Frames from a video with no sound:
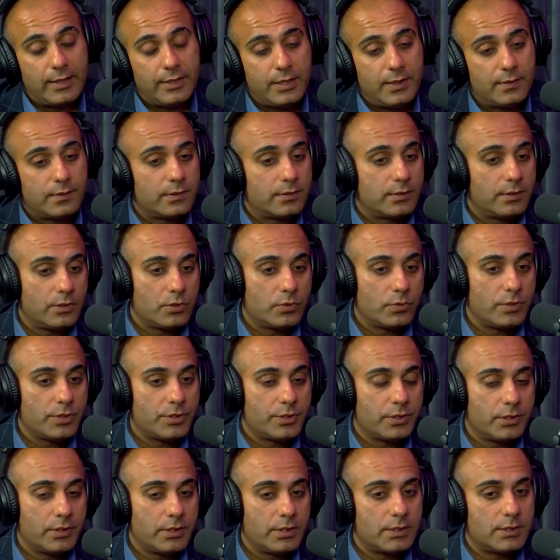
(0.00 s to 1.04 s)
the
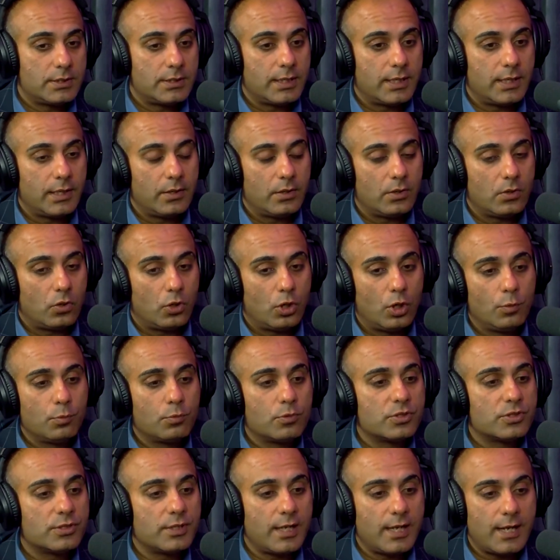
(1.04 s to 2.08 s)
situation is that
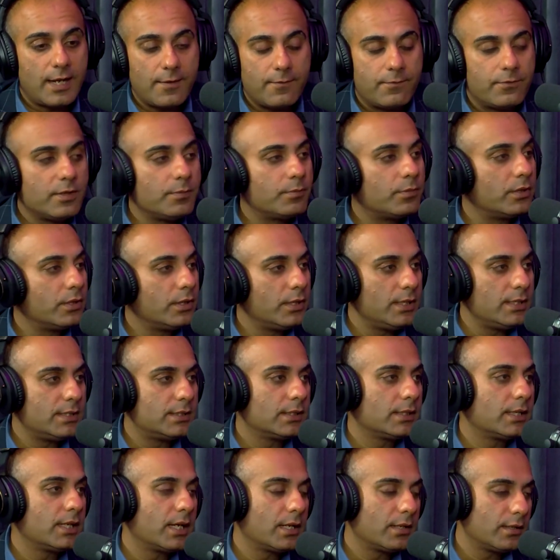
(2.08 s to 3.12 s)
almost everybody is a
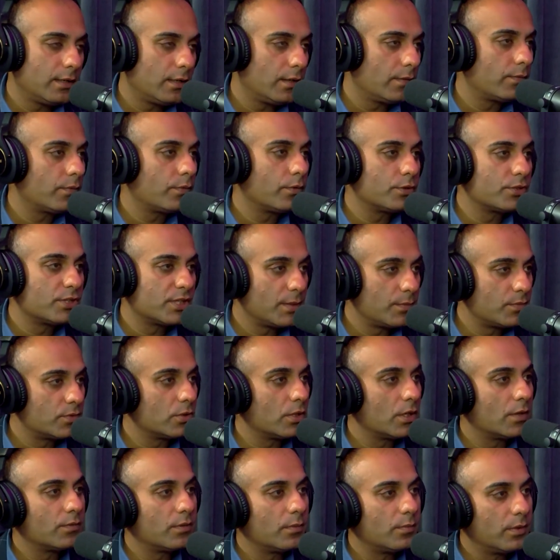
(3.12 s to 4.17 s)
candidate for some sort
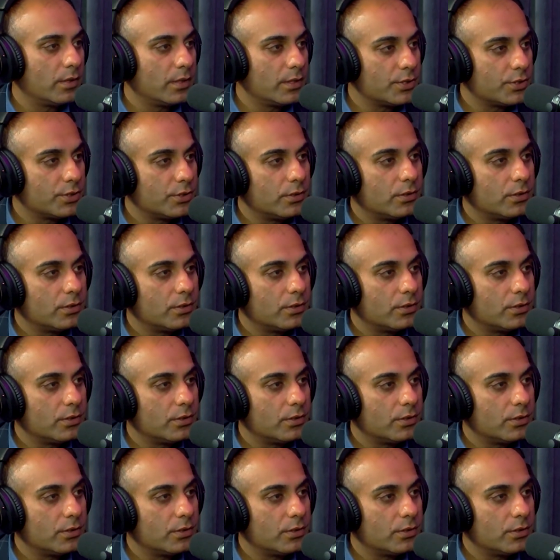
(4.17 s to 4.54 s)
of ablation.